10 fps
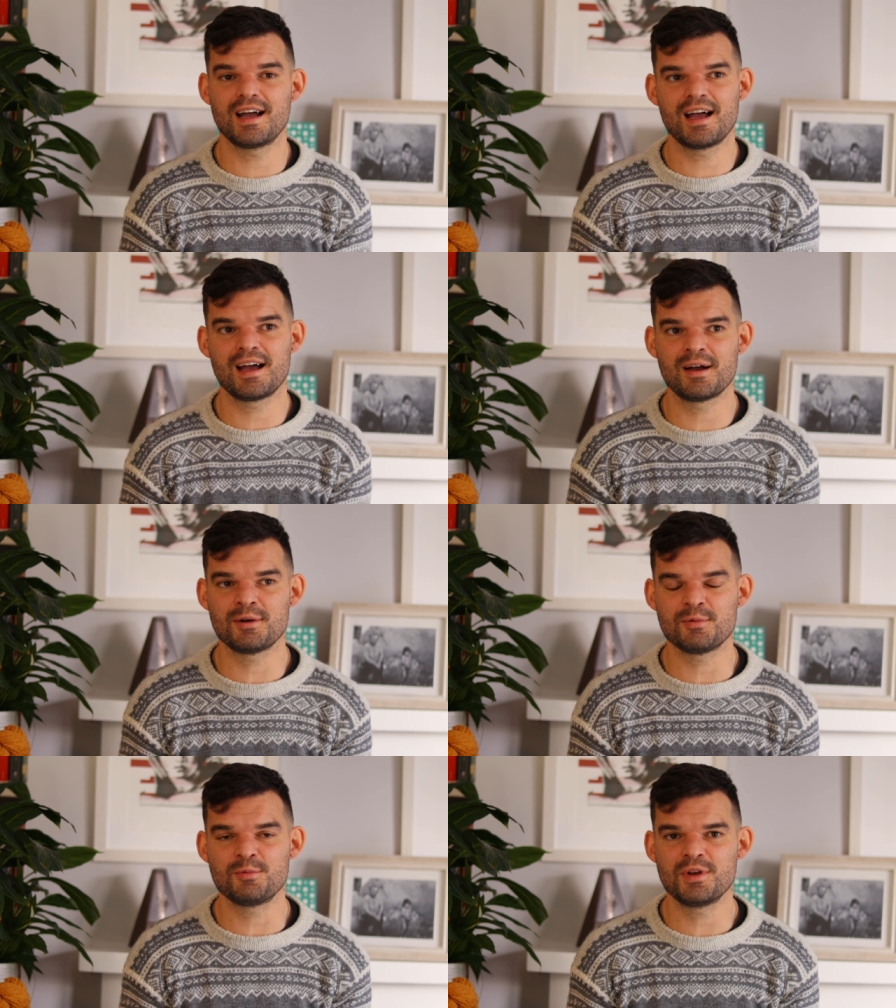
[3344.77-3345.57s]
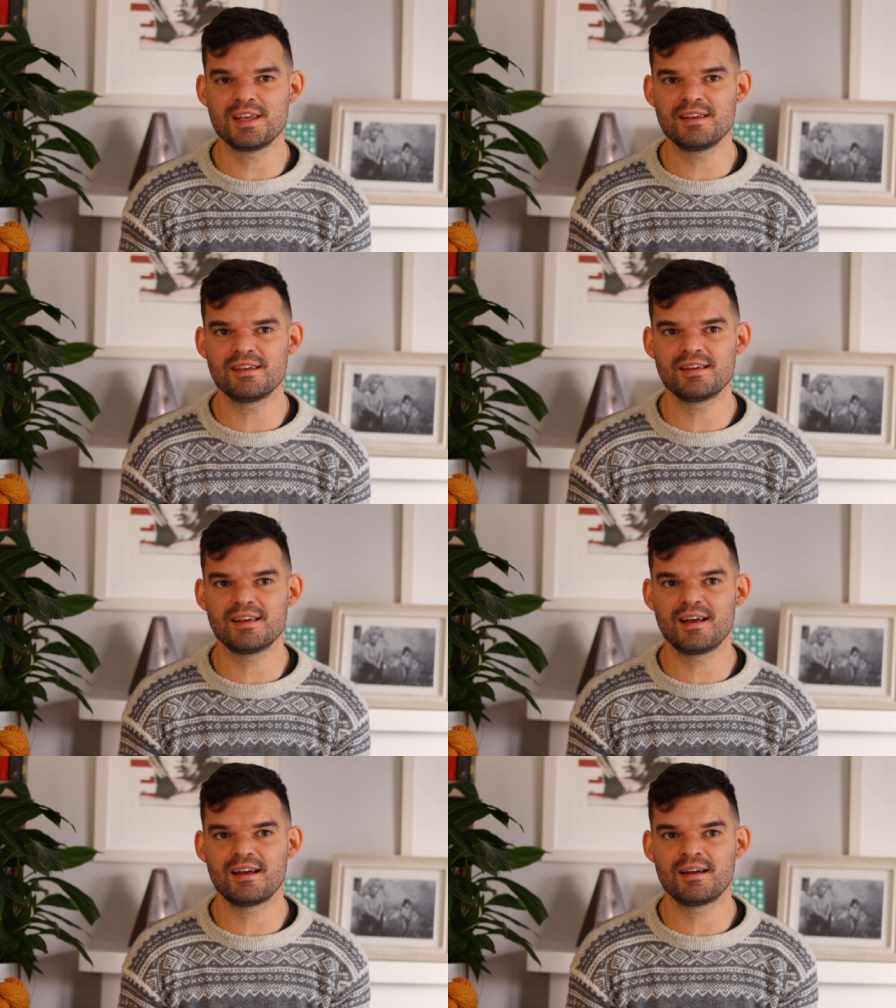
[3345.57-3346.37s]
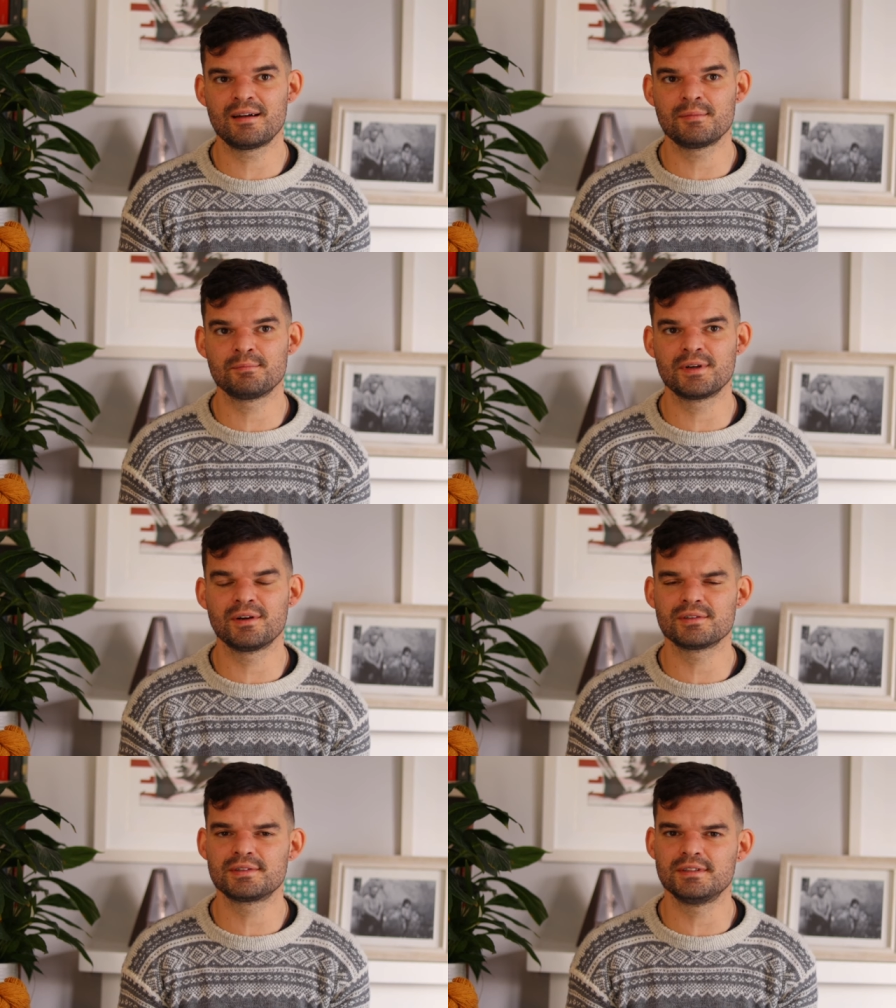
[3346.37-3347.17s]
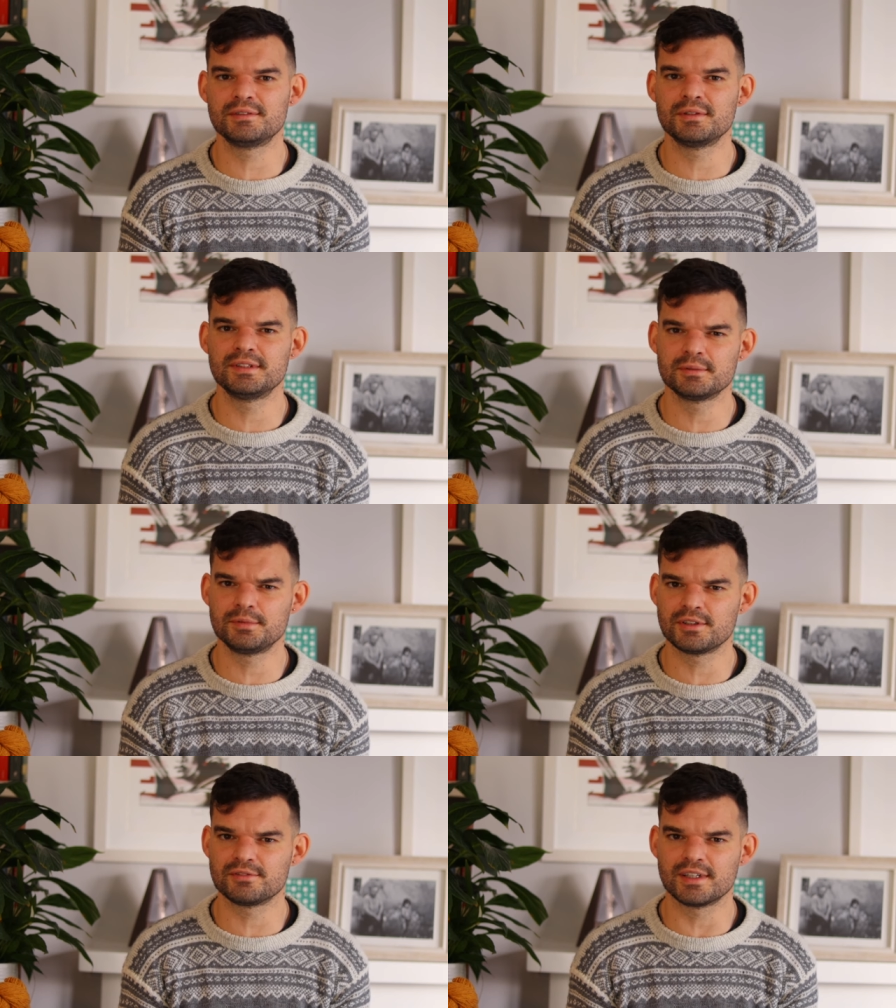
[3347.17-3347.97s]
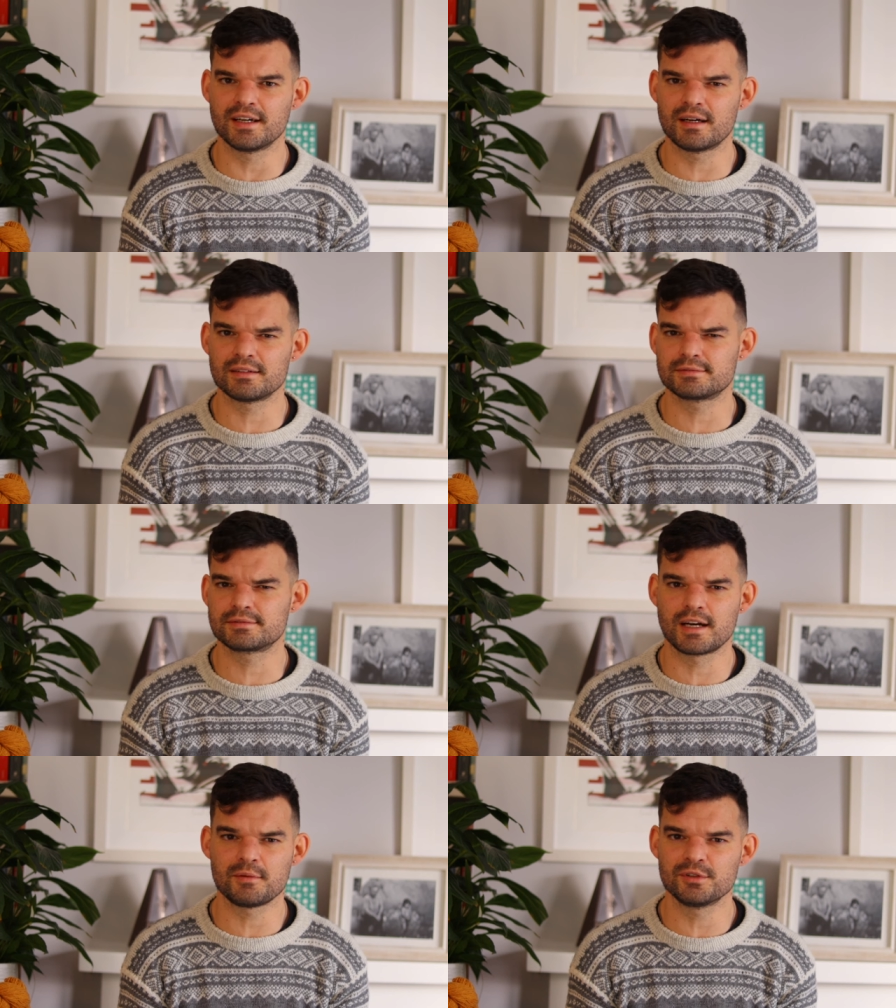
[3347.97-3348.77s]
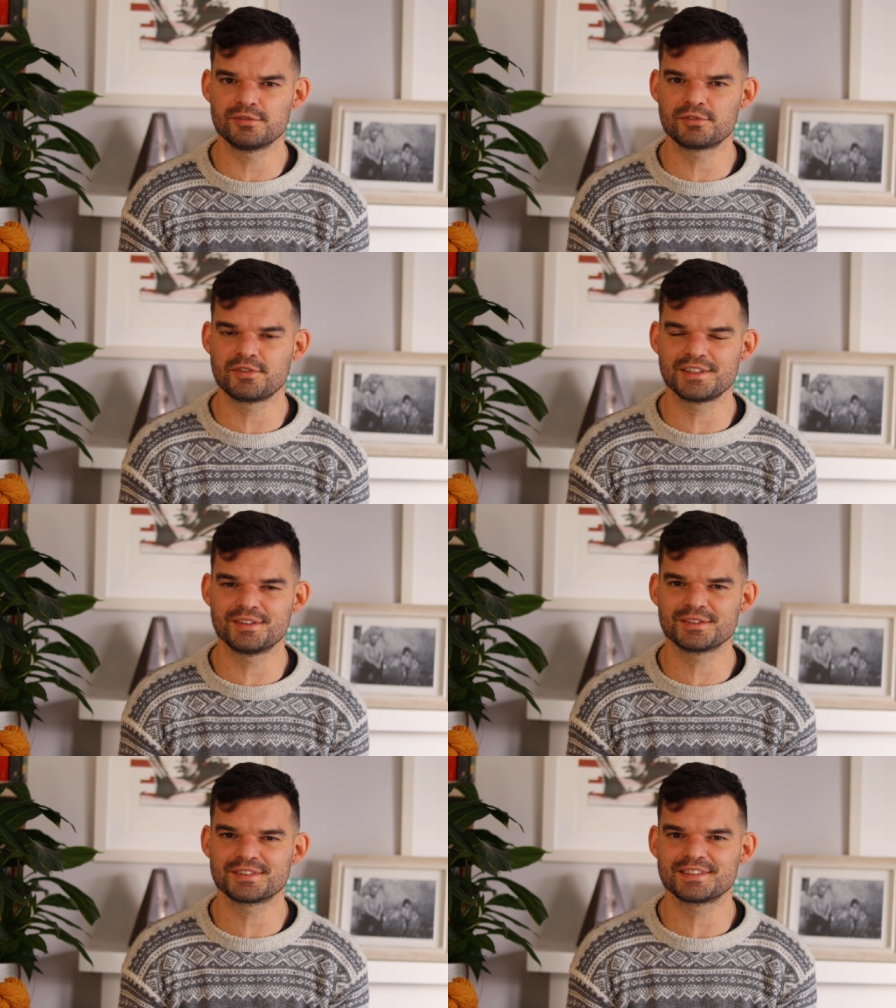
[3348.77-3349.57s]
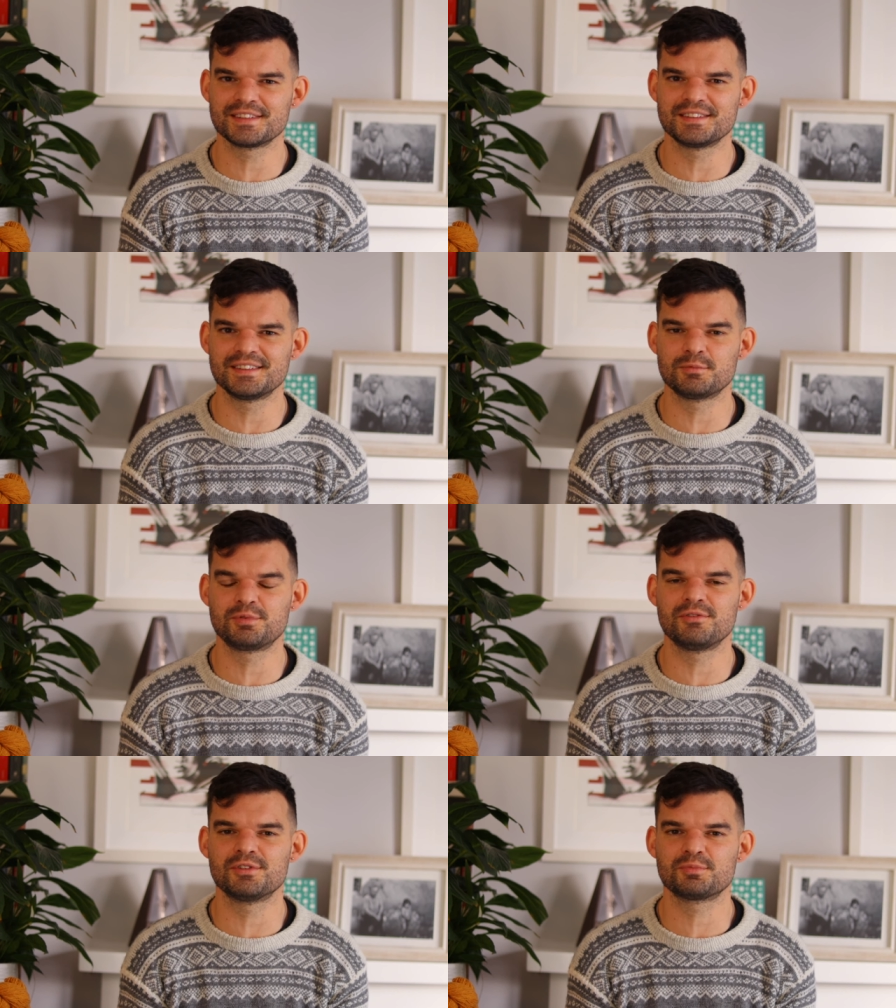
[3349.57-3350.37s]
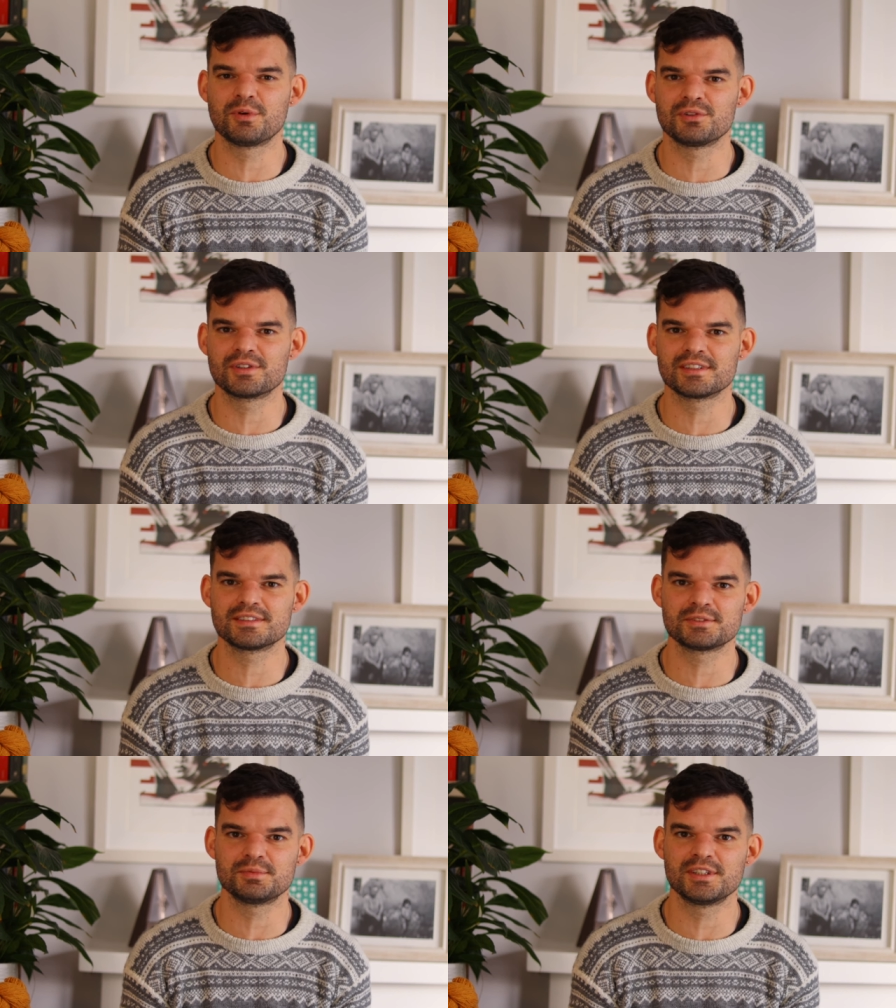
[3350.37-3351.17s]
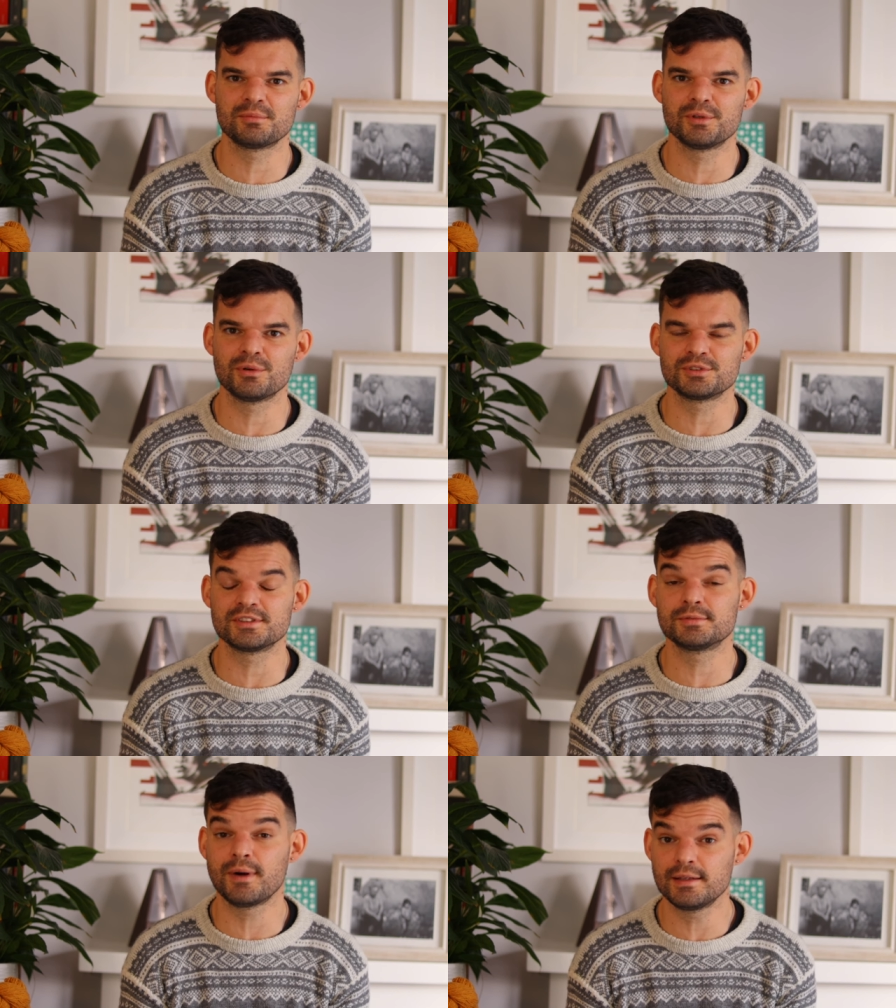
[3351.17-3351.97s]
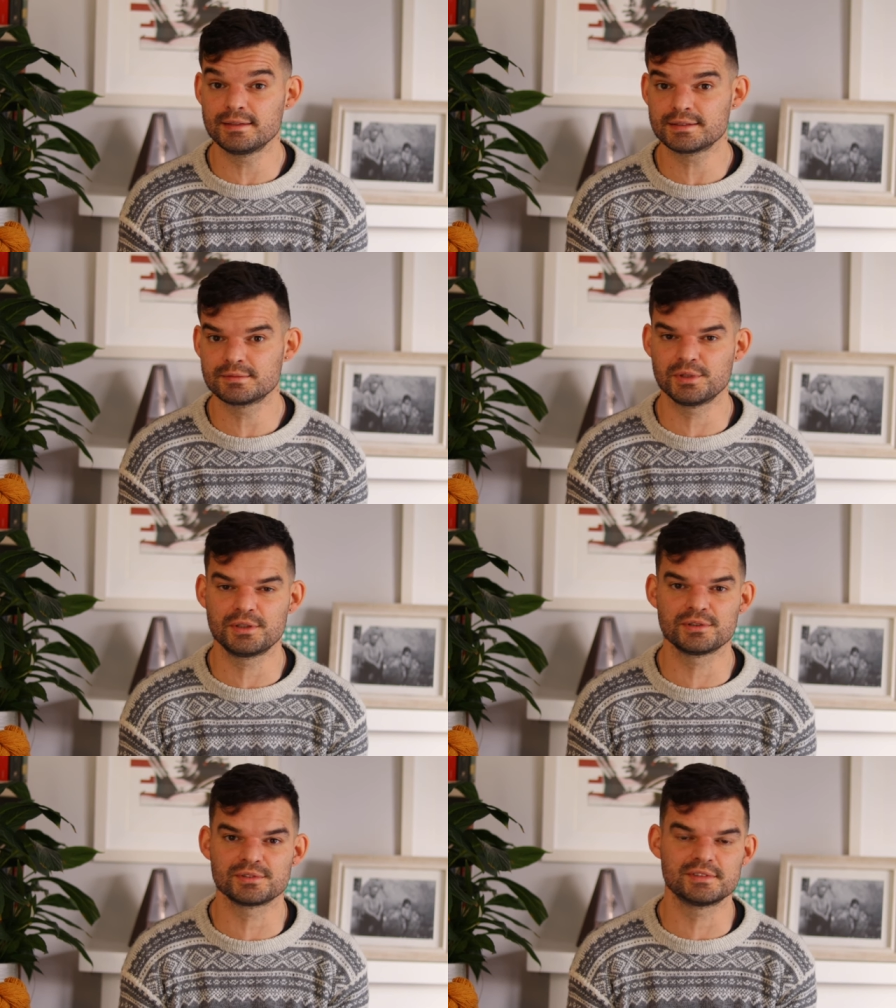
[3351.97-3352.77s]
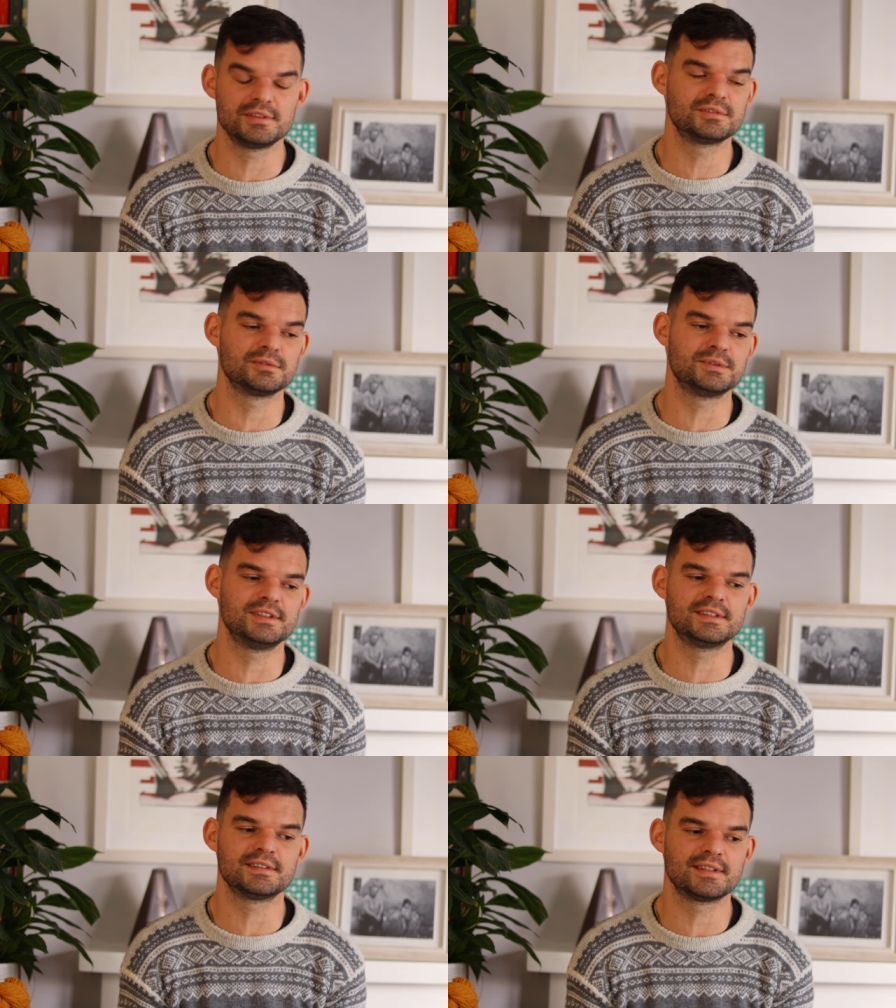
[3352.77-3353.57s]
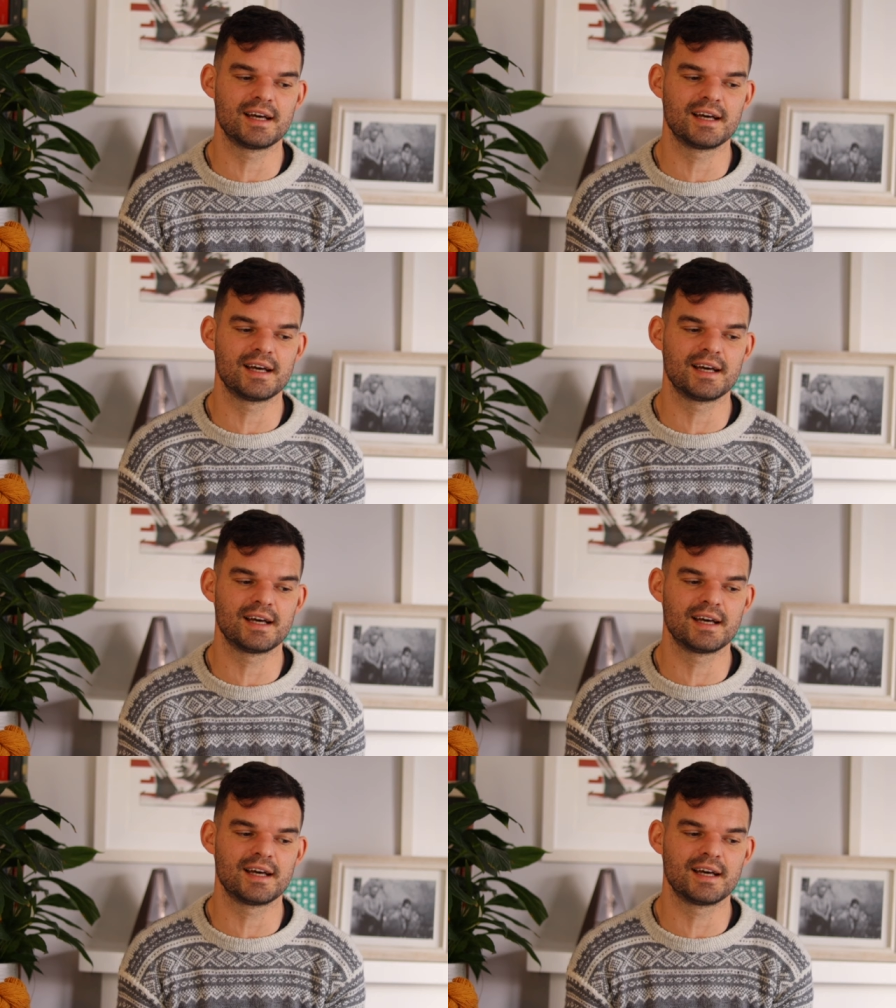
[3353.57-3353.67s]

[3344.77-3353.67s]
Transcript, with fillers: Uh, we um, got into a little bit of a uh, trouble for videos. Uh, the previous podcast has been uploaded twice because YouTube didn't